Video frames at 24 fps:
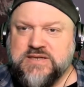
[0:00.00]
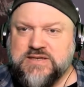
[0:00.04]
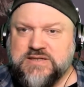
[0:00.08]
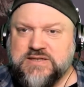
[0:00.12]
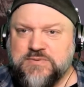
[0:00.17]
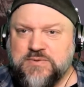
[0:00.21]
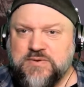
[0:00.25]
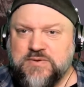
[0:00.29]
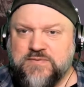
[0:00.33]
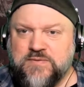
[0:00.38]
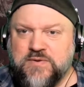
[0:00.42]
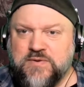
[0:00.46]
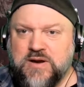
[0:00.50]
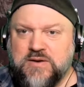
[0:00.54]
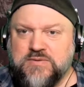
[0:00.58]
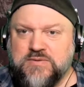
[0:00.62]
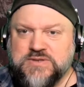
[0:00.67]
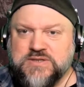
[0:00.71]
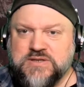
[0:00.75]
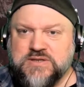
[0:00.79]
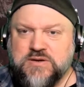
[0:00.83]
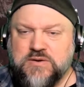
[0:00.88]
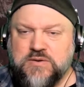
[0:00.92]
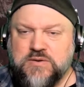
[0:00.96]
it 24
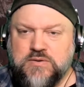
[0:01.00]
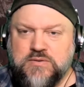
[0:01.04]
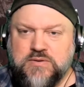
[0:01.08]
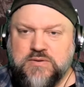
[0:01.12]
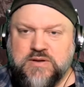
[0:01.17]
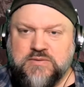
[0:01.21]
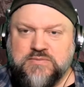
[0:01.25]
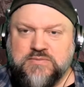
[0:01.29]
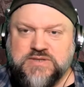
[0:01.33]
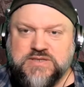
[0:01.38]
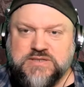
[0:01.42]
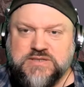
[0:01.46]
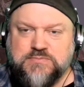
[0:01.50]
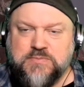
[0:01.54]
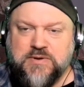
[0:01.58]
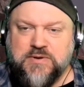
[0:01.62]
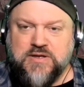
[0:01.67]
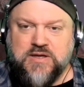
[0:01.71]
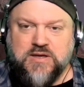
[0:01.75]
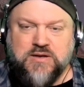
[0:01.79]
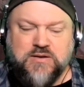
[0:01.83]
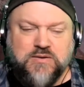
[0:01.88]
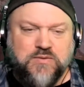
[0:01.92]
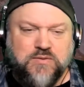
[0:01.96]
hours ago and just
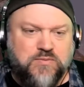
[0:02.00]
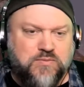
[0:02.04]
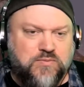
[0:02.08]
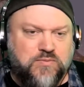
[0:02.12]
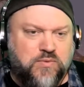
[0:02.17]
making